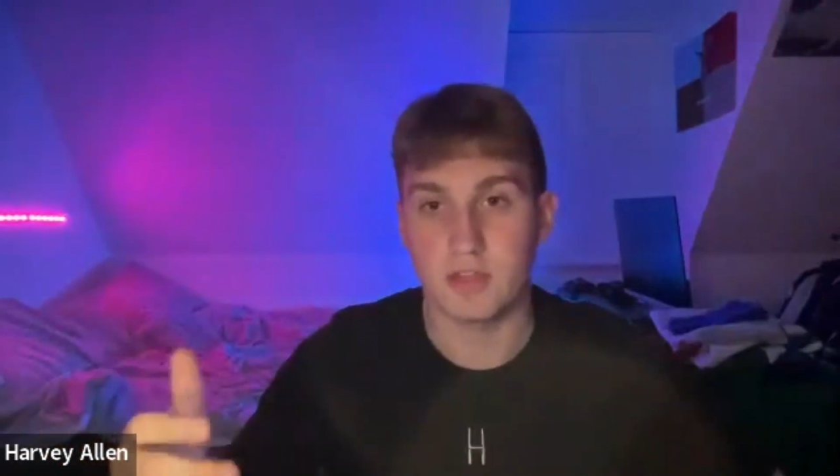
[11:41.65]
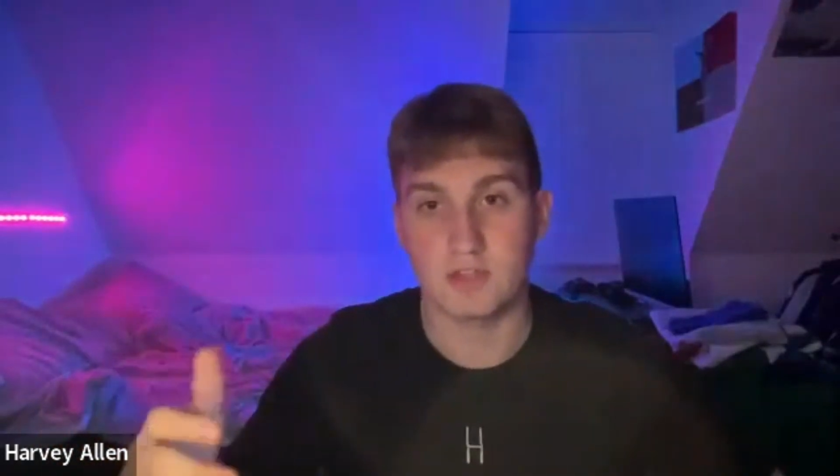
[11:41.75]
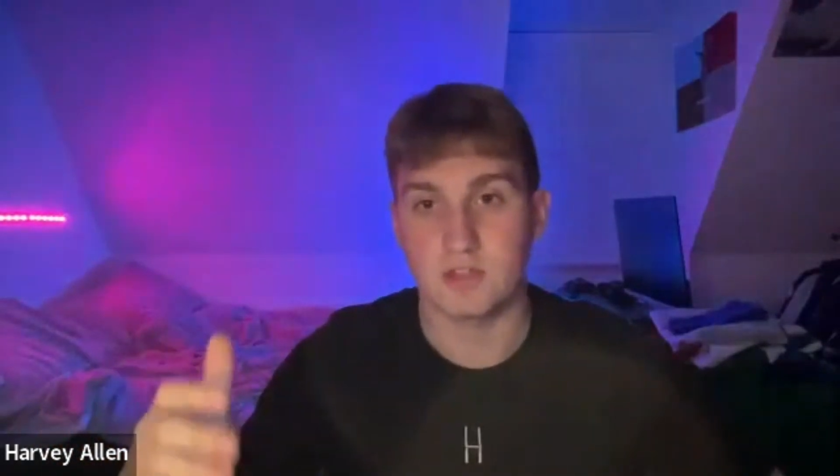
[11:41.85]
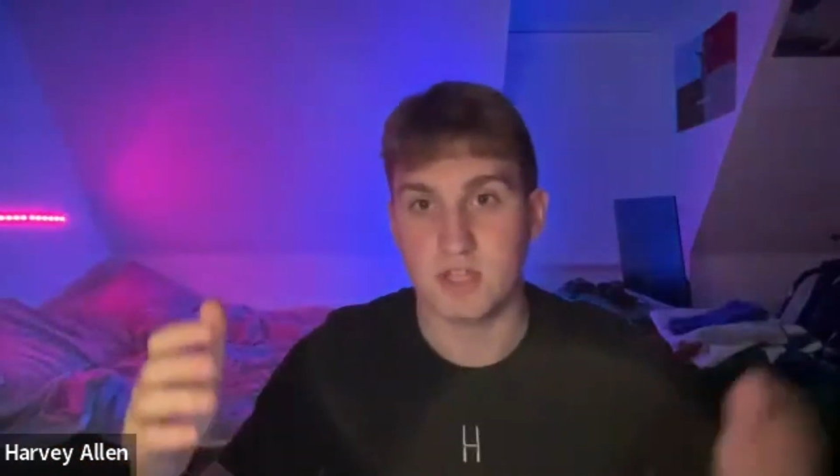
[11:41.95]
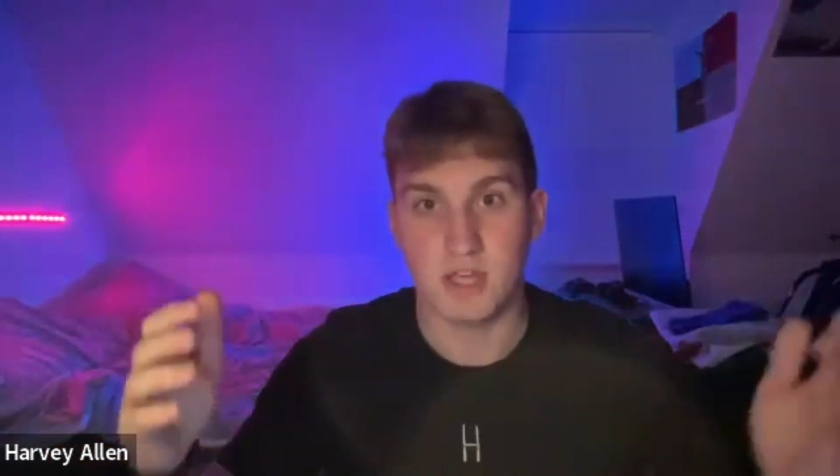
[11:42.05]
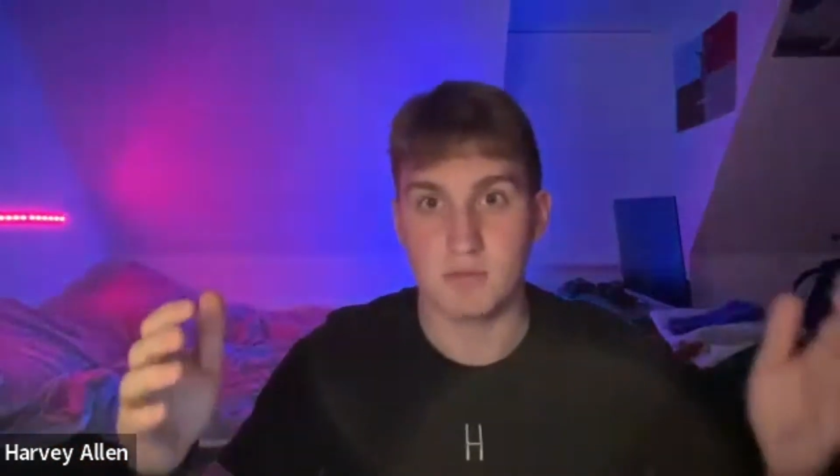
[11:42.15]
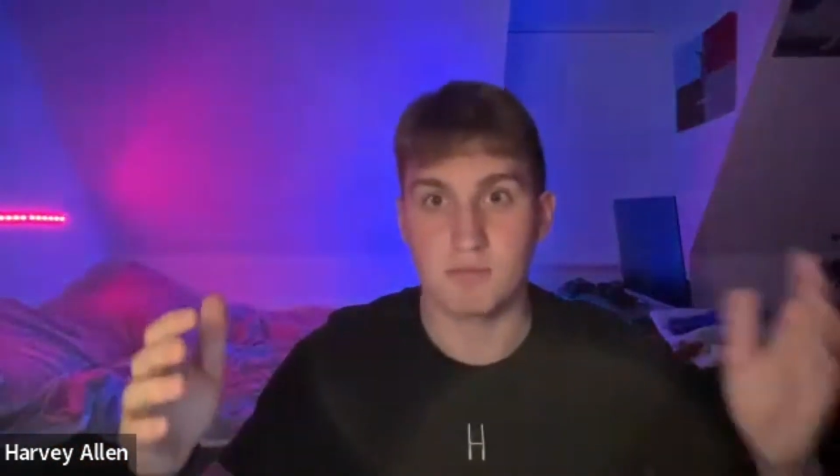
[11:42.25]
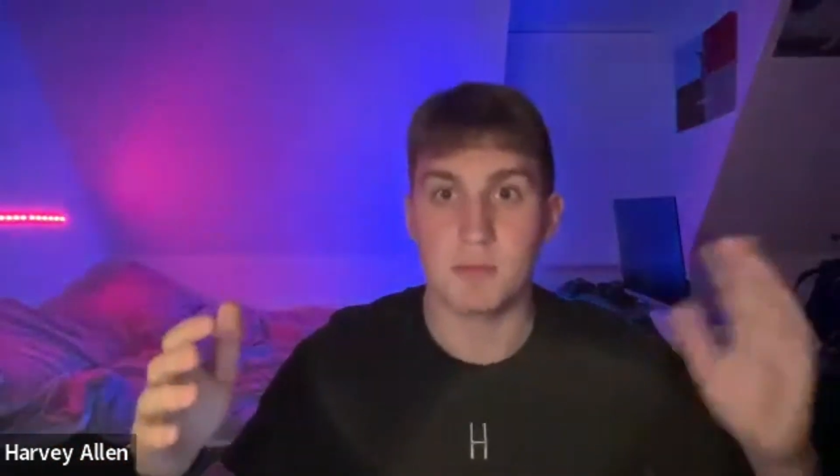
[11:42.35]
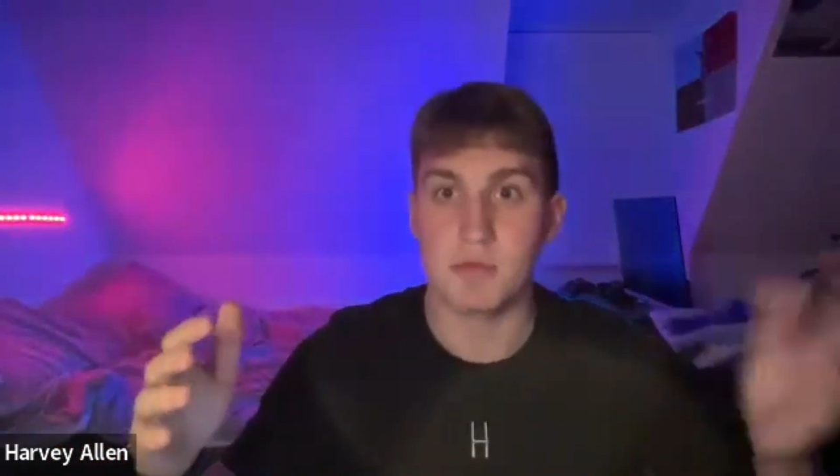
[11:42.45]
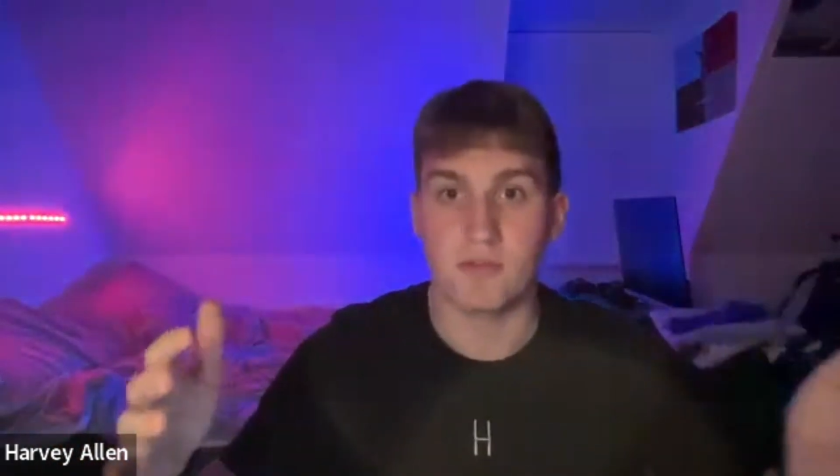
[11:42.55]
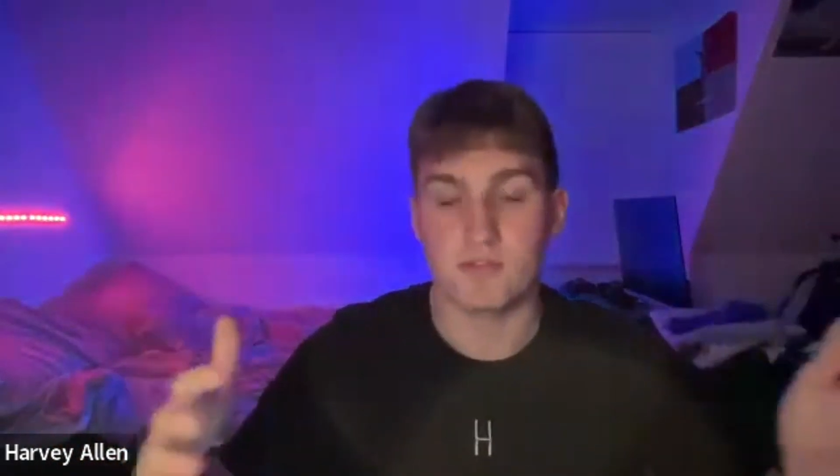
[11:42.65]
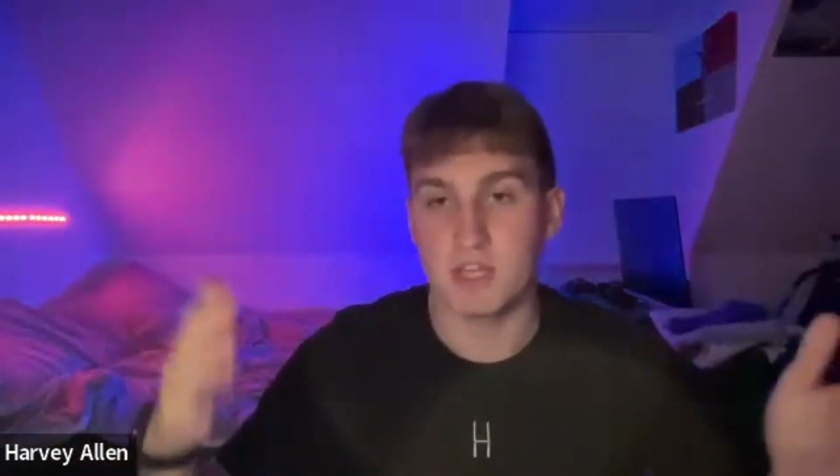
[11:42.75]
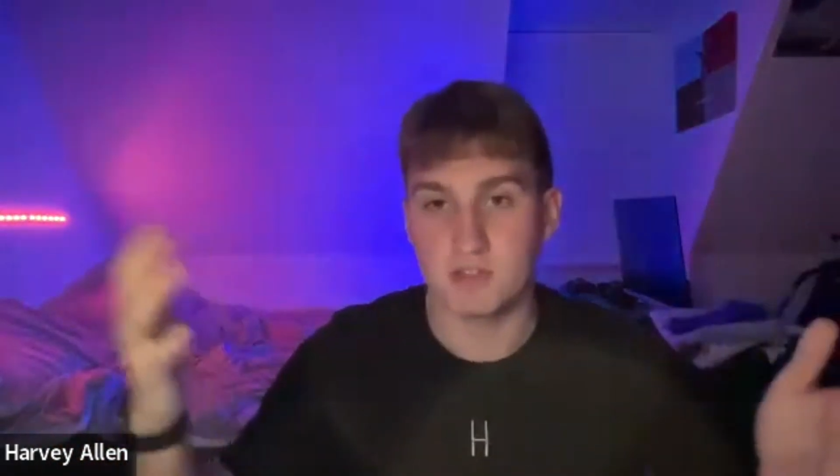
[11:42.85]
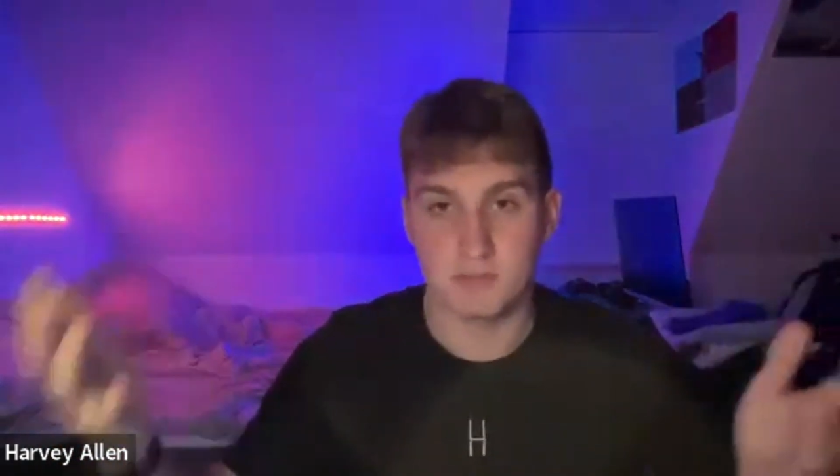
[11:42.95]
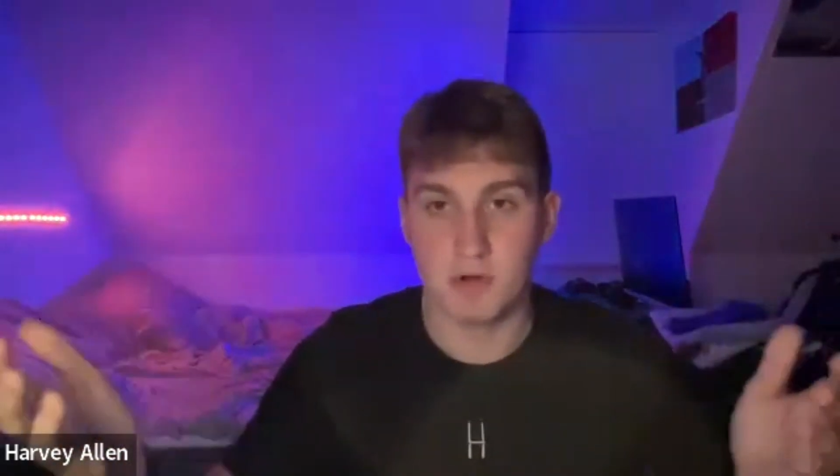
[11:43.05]
let's just say, Premier
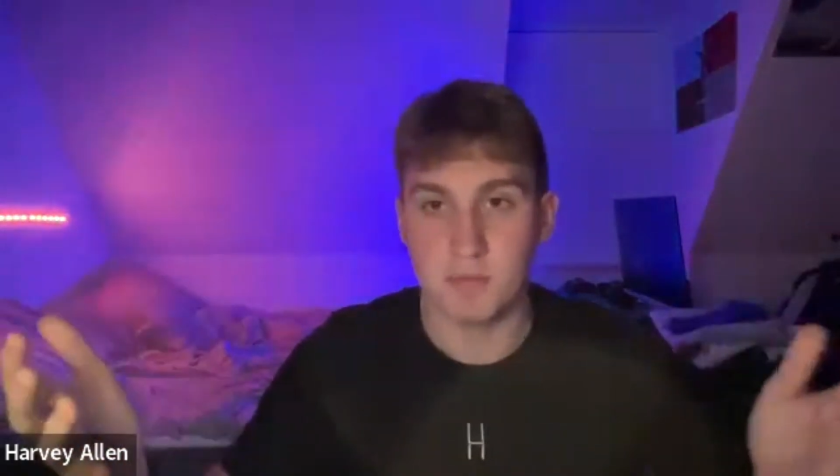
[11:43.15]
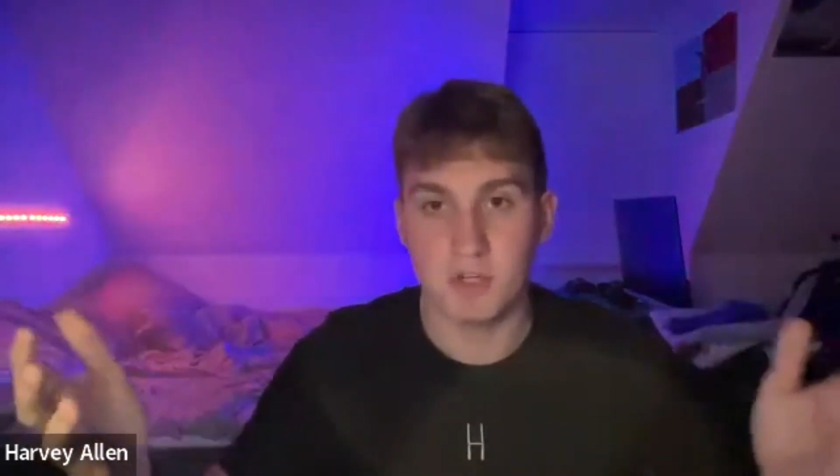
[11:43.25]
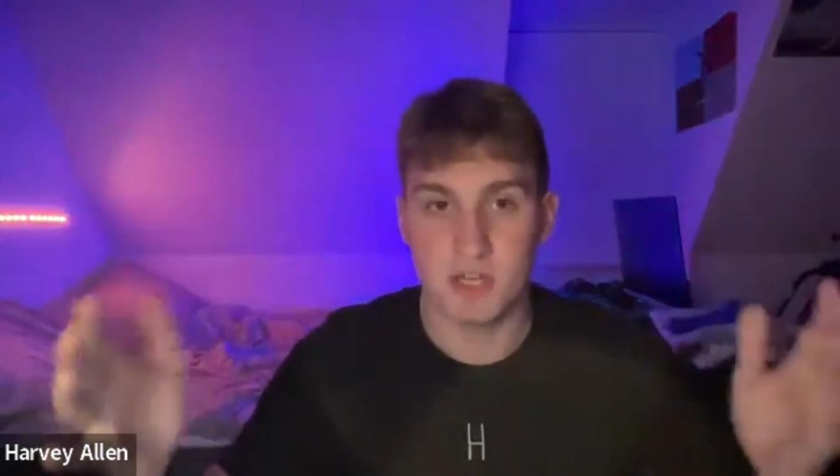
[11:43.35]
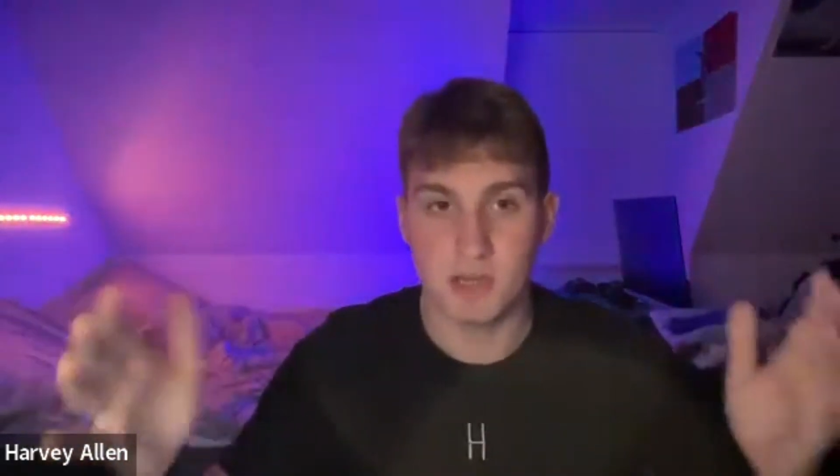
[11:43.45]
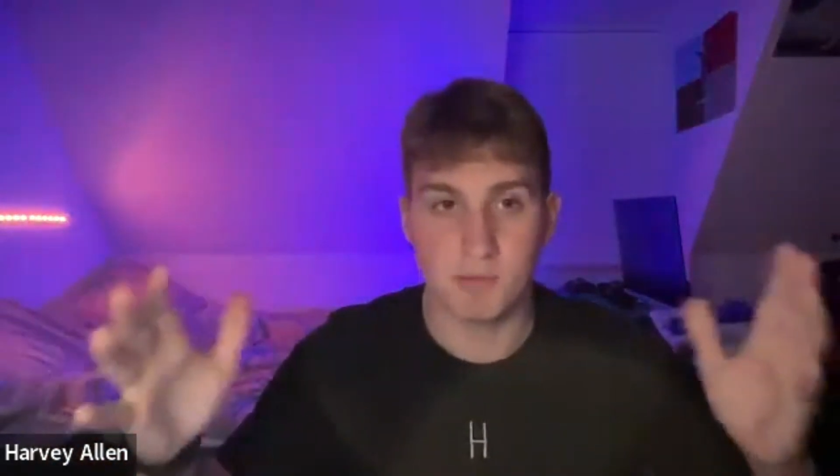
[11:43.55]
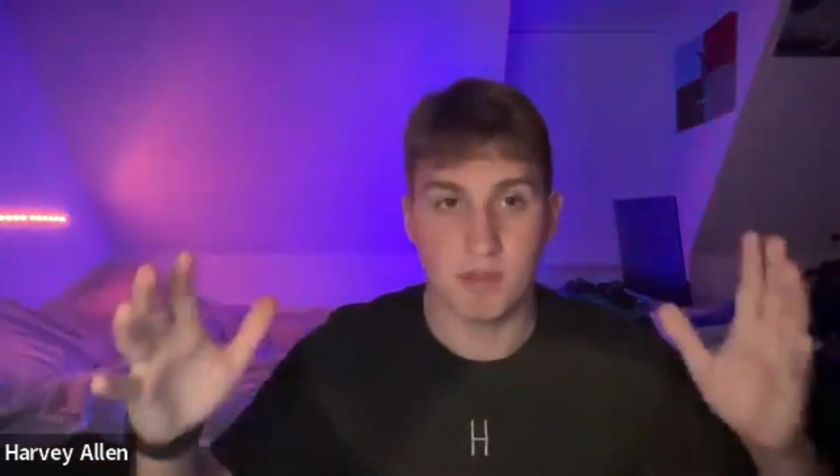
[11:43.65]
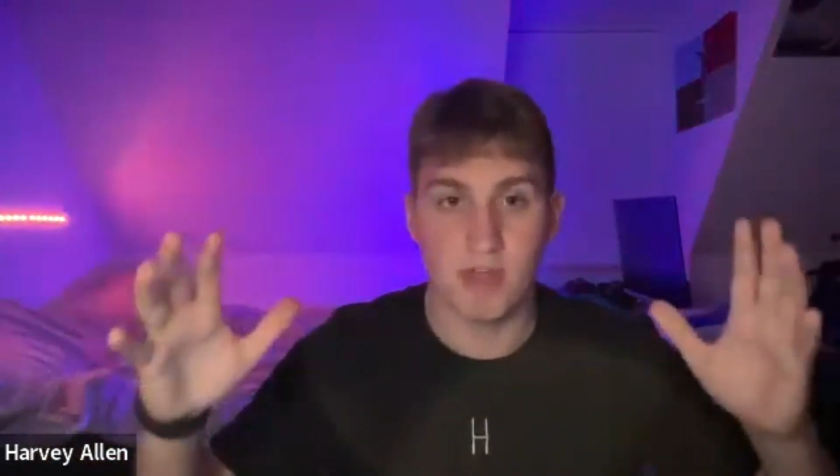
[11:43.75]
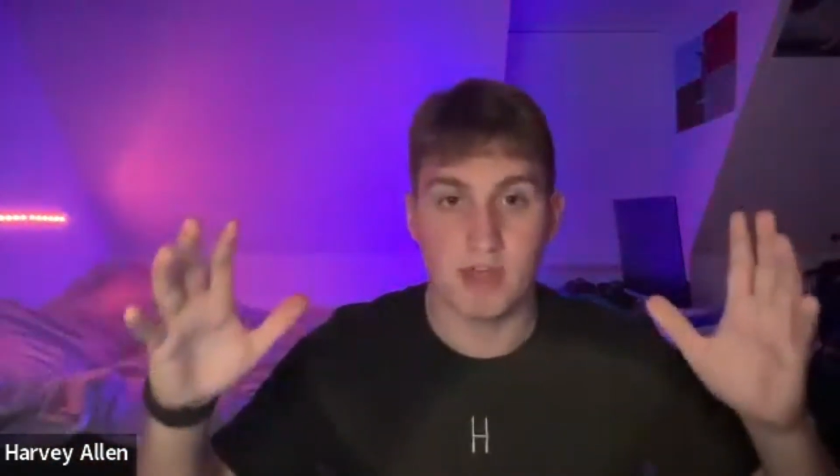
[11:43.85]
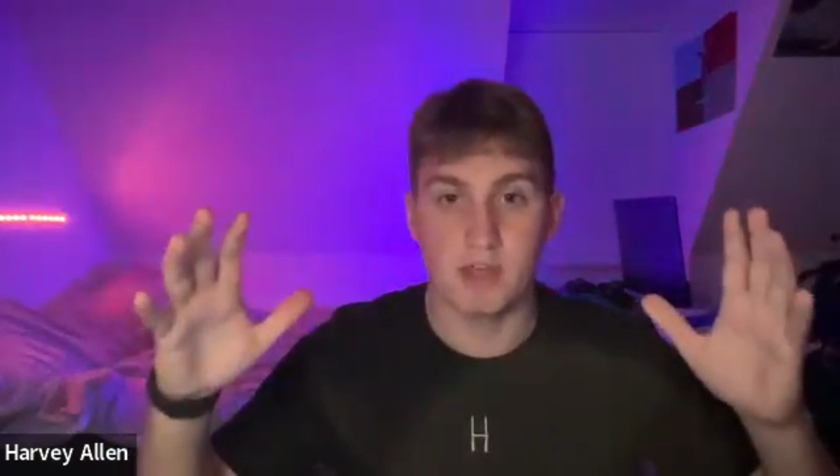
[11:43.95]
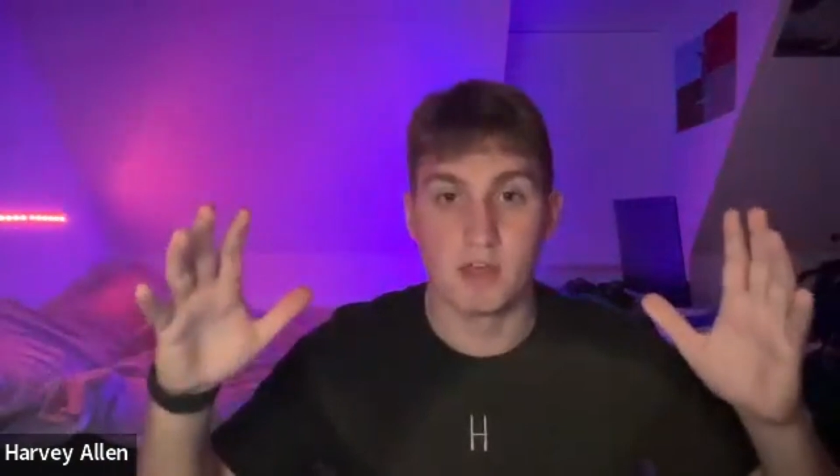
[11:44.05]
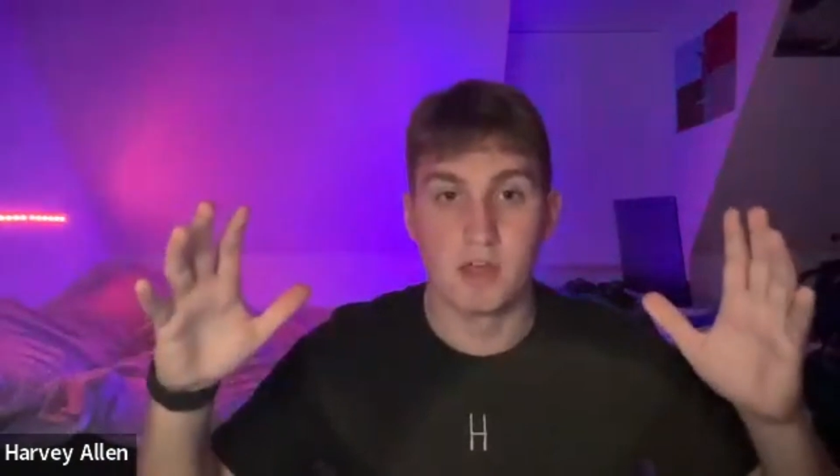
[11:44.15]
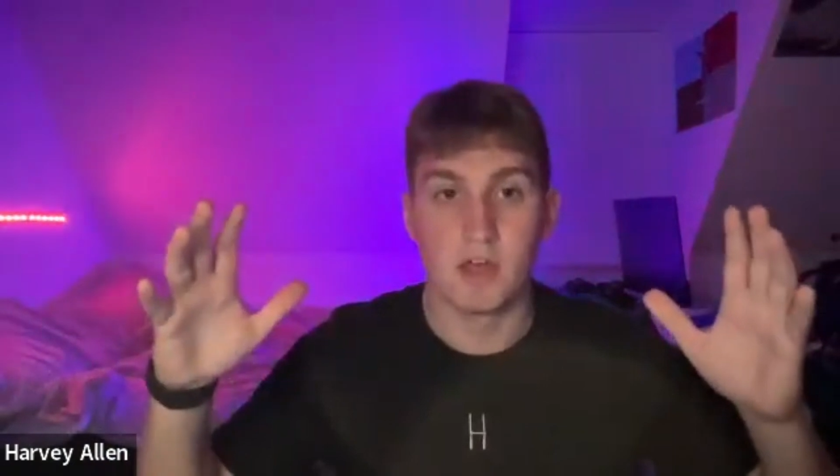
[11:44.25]
15s and Premiership, where they,